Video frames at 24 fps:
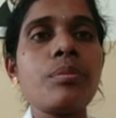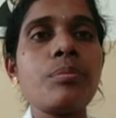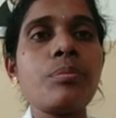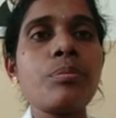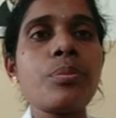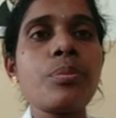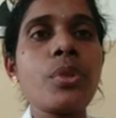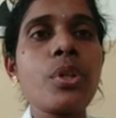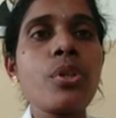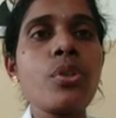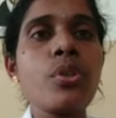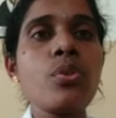
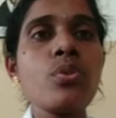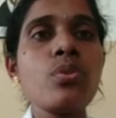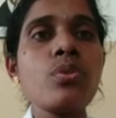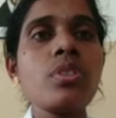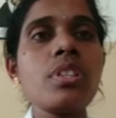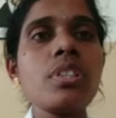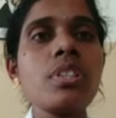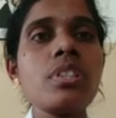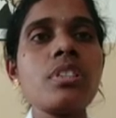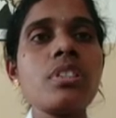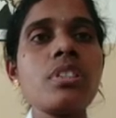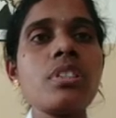
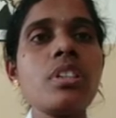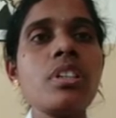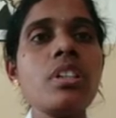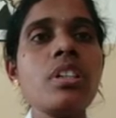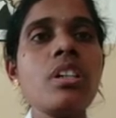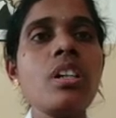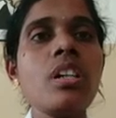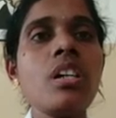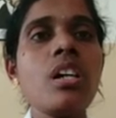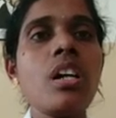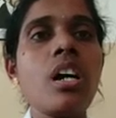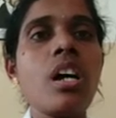produces the
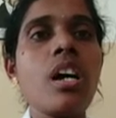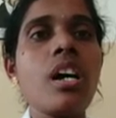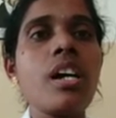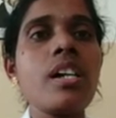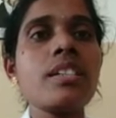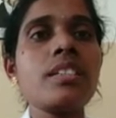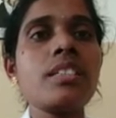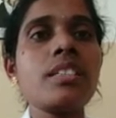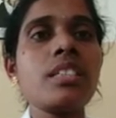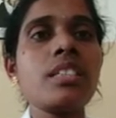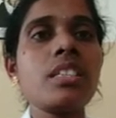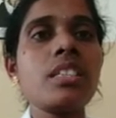
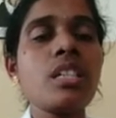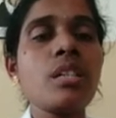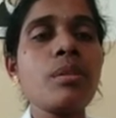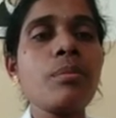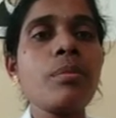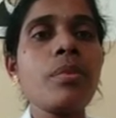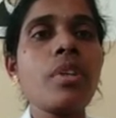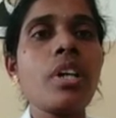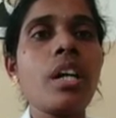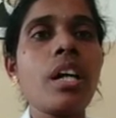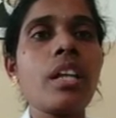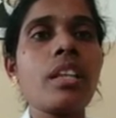hot steam,
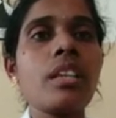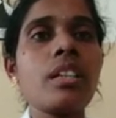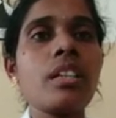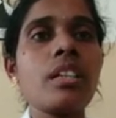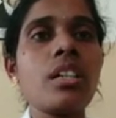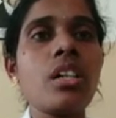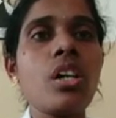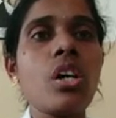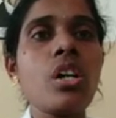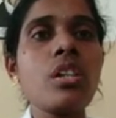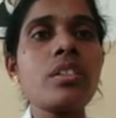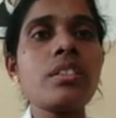and the
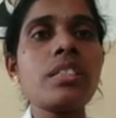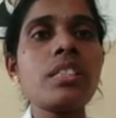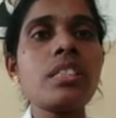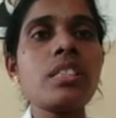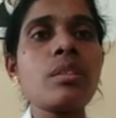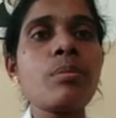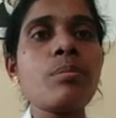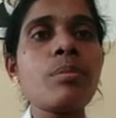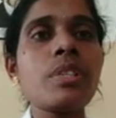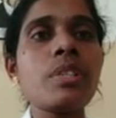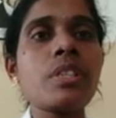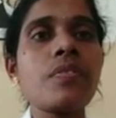hot
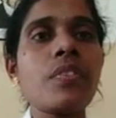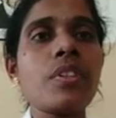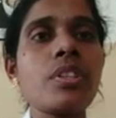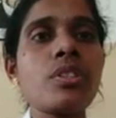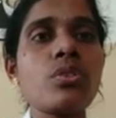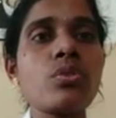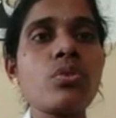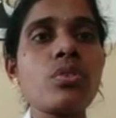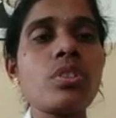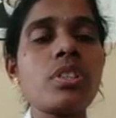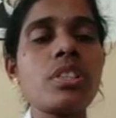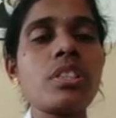steam is fed
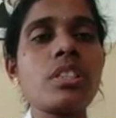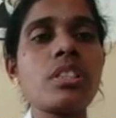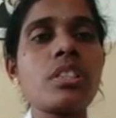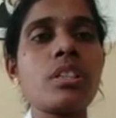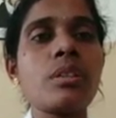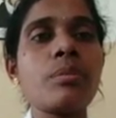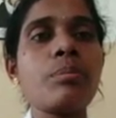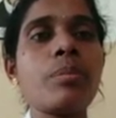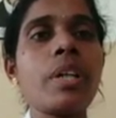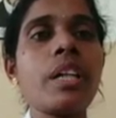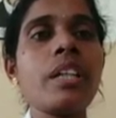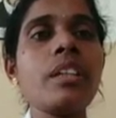to this
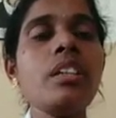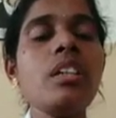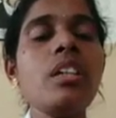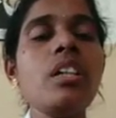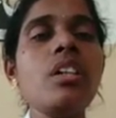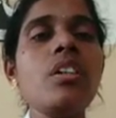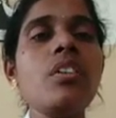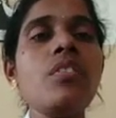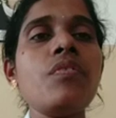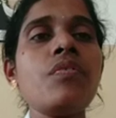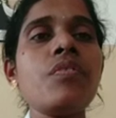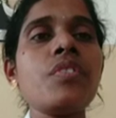turbine
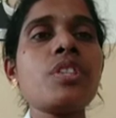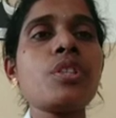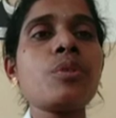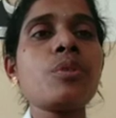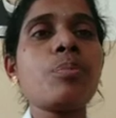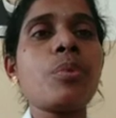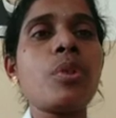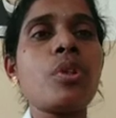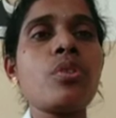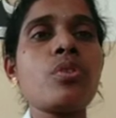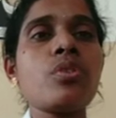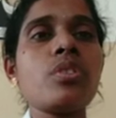which
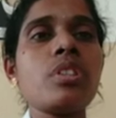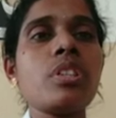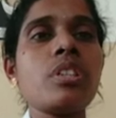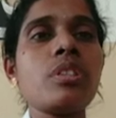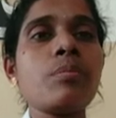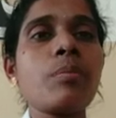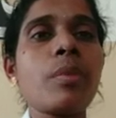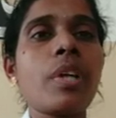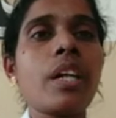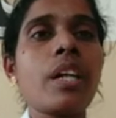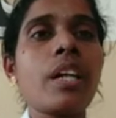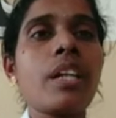produces
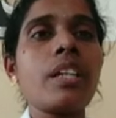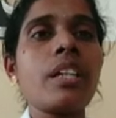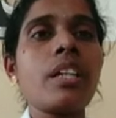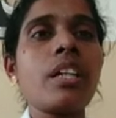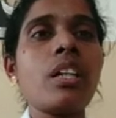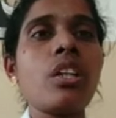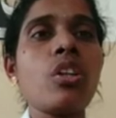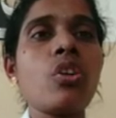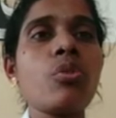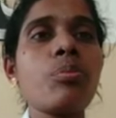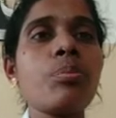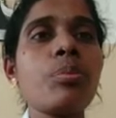mechanical
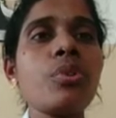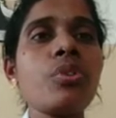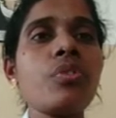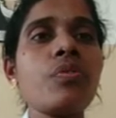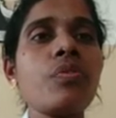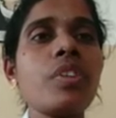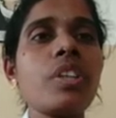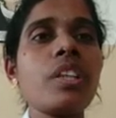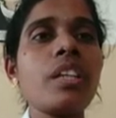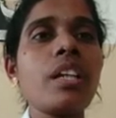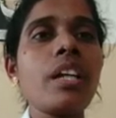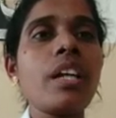output.
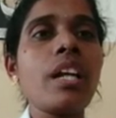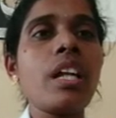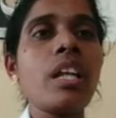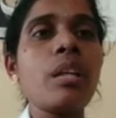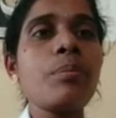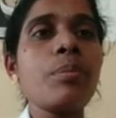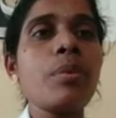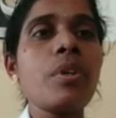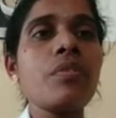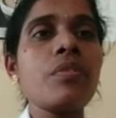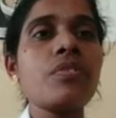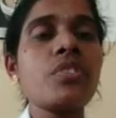With the help
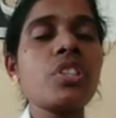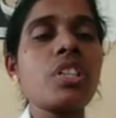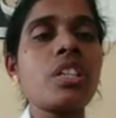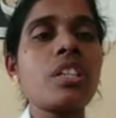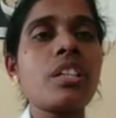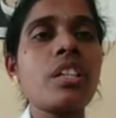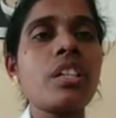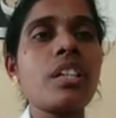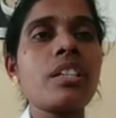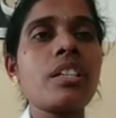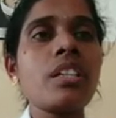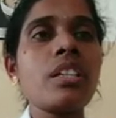of
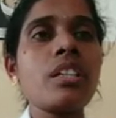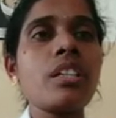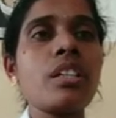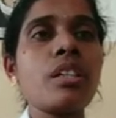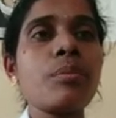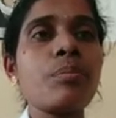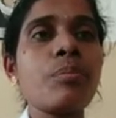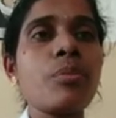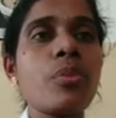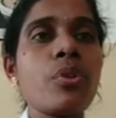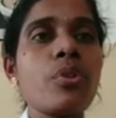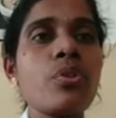generator
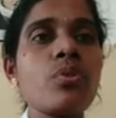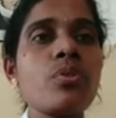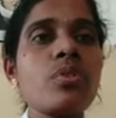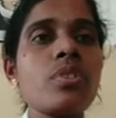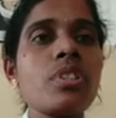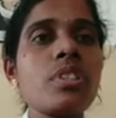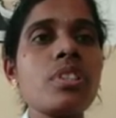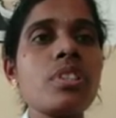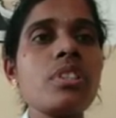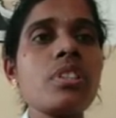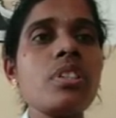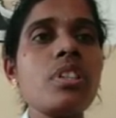it
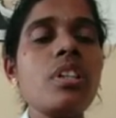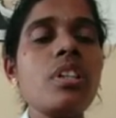produces